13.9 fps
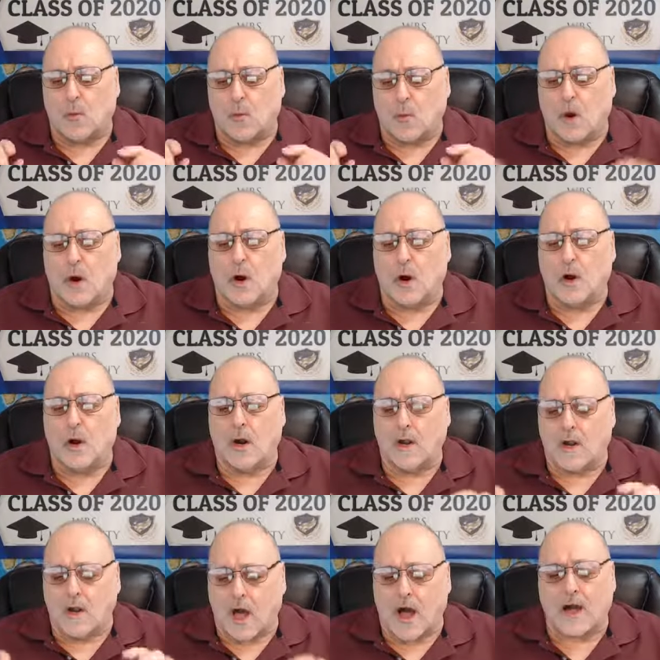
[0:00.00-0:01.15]
were
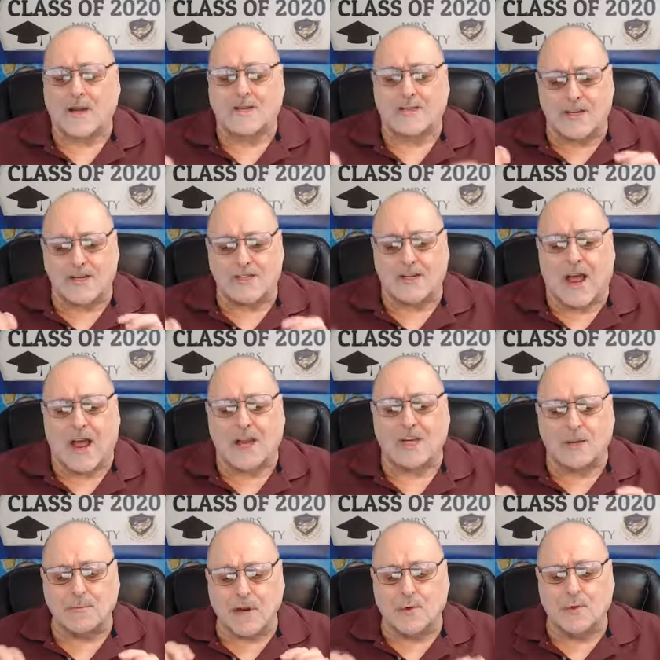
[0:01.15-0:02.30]
not designed
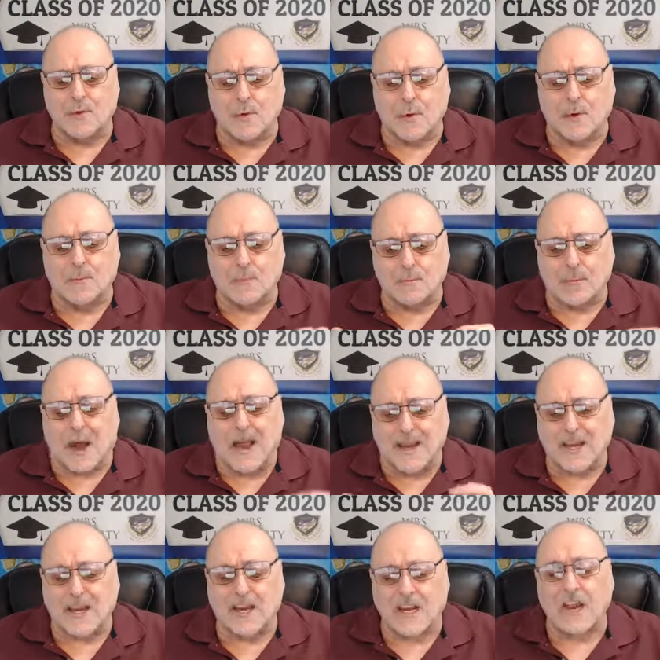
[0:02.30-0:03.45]
to be ruled by
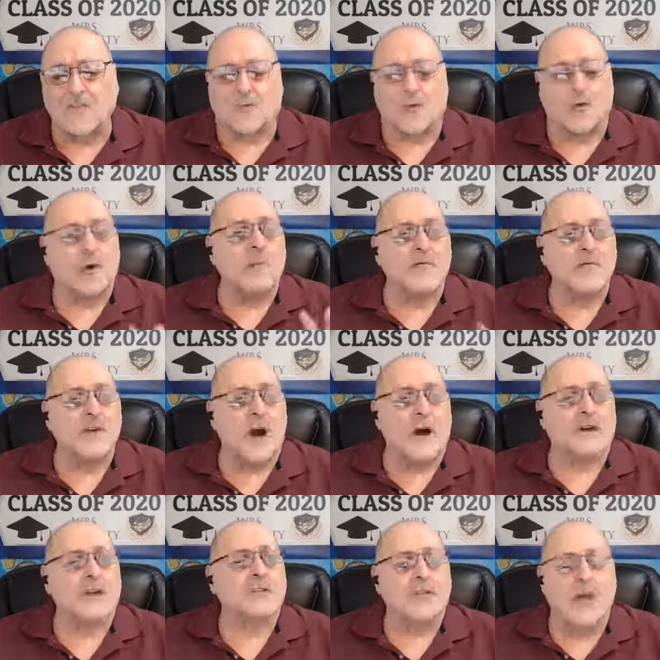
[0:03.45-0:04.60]
any form of
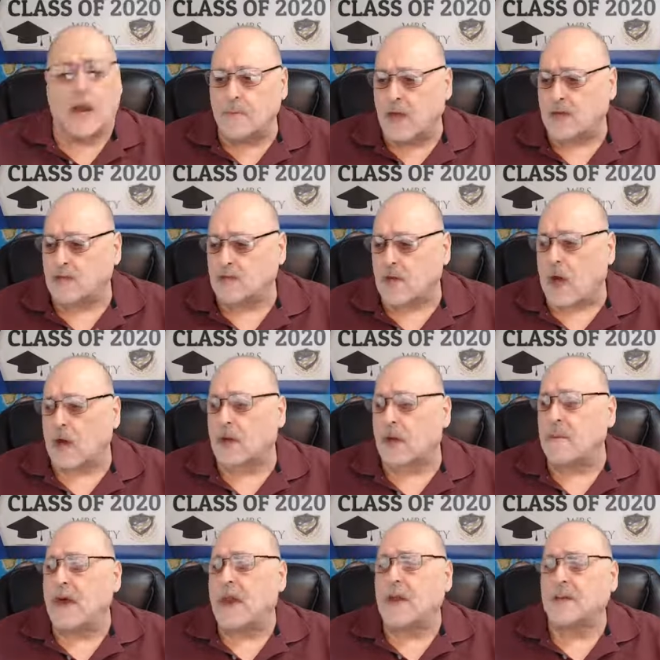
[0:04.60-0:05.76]
darkness. Now, I'm not talking
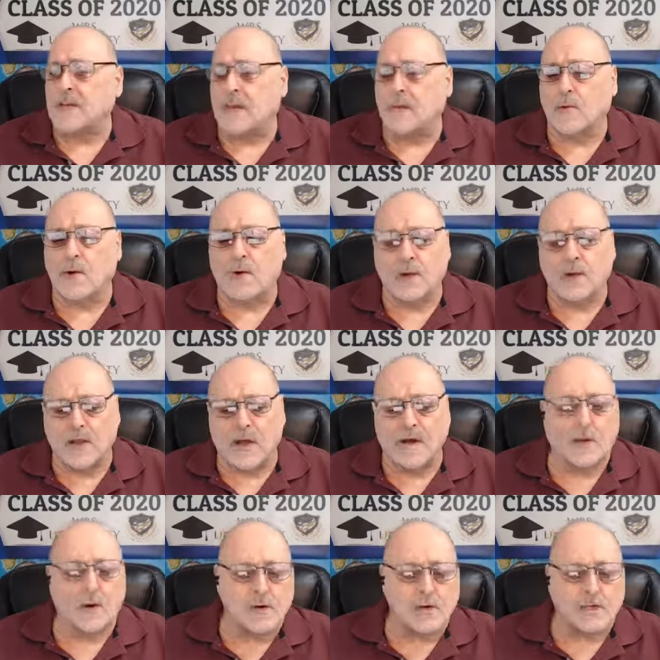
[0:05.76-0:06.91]
about a demon or a
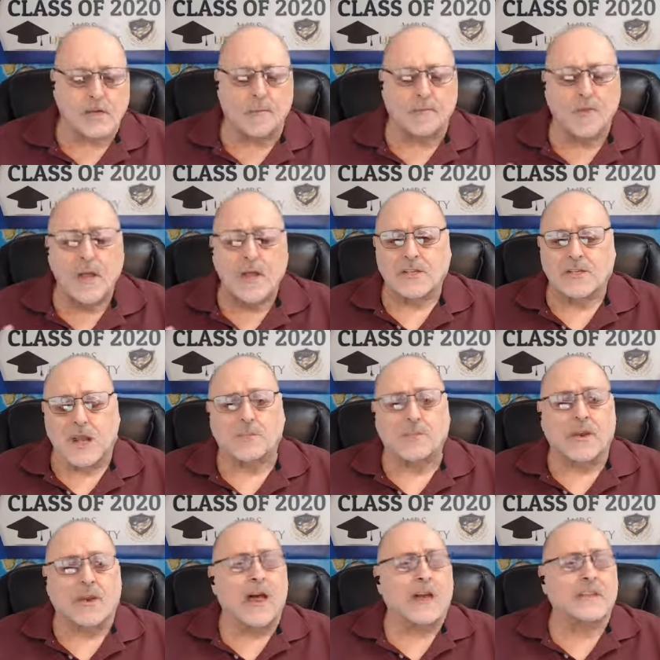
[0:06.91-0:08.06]
devil or some
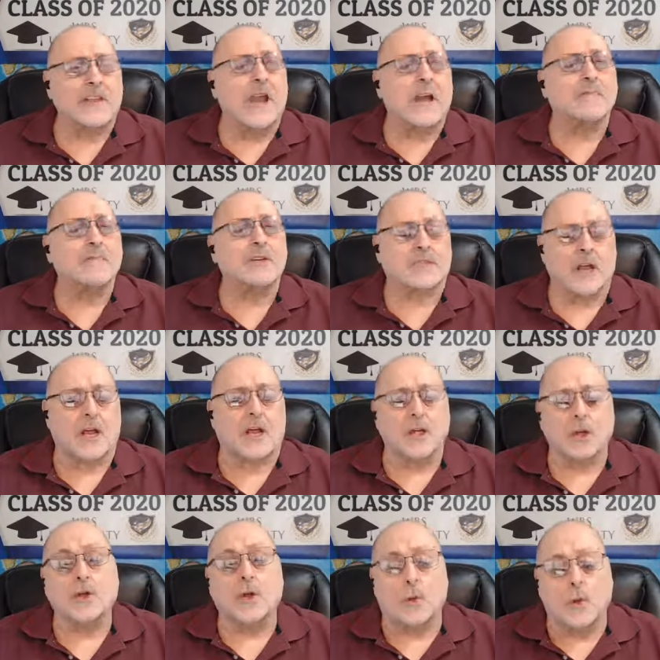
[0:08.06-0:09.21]
something like that. I'm just telling
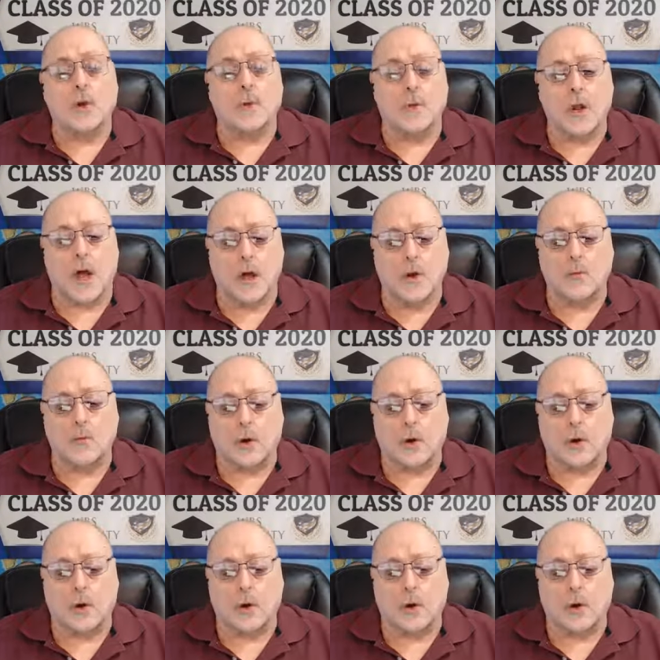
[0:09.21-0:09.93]
you that we were not